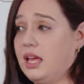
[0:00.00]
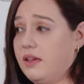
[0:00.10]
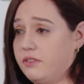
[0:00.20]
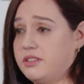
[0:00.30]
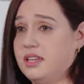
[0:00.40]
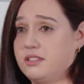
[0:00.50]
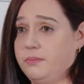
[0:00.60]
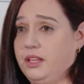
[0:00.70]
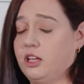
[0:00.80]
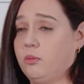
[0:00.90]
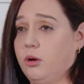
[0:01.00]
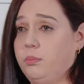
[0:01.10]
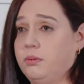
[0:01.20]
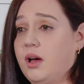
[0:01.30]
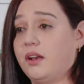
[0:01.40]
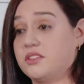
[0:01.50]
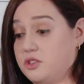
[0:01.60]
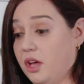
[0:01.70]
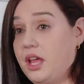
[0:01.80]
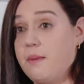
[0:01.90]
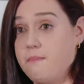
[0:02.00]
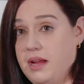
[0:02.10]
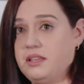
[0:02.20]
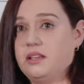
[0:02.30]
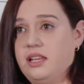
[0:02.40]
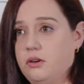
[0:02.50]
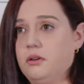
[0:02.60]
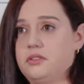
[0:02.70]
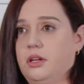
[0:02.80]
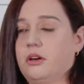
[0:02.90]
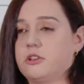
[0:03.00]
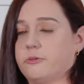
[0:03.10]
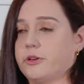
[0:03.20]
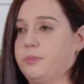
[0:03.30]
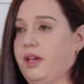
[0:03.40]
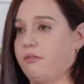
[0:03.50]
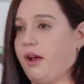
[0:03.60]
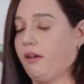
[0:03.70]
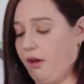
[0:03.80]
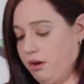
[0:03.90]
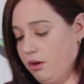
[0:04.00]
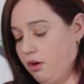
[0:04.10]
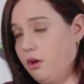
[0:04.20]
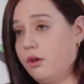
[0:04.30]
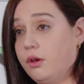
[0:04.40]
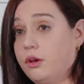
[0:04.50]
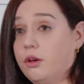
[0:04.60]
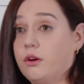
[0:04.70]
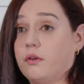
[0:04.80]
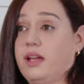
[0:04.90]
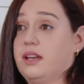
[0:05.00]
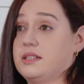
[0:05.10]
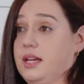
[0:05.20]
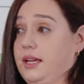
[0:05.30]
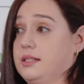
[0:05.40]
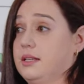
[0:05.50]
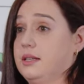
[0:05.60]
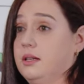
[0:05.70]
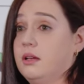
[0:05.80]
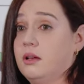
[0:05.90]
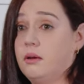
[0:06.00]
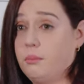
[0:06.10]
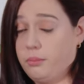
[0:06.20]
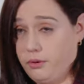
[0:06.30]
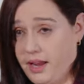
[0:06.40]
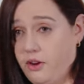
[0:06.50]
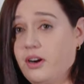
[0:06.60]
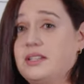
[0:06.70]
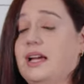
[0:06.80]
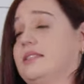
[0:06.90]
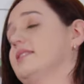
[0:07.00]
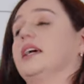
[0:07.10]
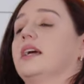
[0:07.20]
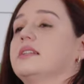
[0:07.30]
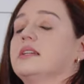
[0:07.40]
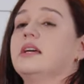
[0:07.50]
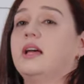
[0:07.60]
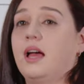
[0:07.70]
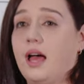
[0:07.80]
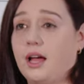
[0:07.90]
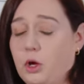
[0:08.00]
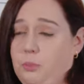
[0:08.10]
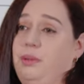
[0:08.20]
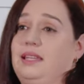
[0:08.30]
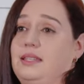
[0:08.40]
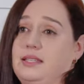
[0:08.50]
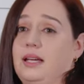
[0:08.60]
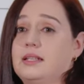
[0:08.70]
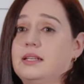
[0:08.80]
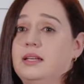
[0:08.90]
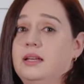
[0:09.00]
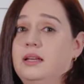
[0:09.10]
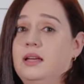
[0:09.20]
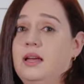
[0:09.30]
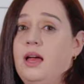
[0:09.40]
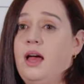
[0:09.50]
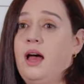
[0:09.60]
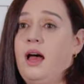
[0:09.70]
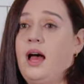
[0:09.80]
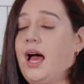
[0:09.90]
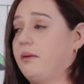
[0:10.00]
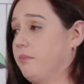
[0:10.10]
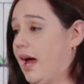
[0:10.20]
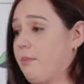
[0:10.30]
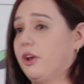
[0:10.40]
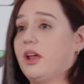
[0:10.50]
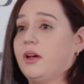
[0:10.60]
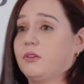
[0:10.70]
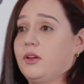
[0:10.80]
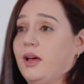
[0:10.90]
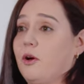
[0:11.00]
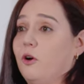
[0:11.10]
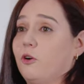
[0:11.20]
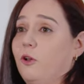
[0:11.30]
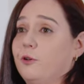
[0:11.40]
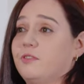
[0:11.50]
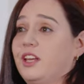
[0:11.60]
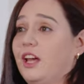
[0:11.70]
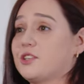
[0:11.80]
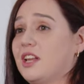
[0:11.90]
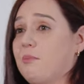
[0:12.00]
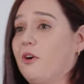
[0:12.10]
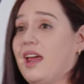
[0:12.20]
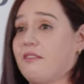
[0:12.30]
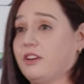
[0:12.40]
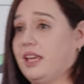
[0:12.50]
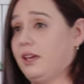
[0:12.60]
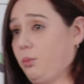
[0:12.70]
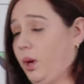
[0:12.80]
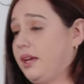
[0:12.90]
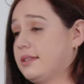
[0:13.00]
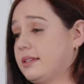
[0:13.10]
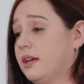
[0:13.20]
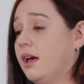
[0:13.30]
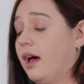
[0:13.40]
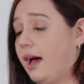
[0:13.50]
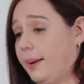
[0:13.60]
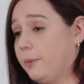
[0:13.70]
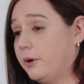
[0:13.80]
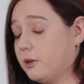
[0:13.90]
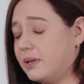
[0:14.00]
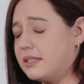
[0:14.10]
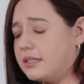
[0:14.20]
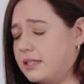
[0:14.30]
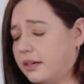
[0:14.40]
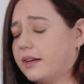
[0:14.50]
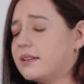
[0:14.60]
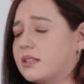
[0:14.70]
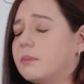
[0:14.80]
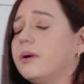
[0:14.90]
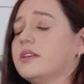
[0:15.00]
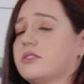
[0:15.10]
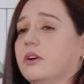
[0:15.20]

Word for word: if you see something come up and it's not immediately causing your customers pain right now, create a ticket, prioritize the ticket, and complete the ticket. I, am on an on-call notification. I'm on every eight weeks. I'm going to be seriously pissed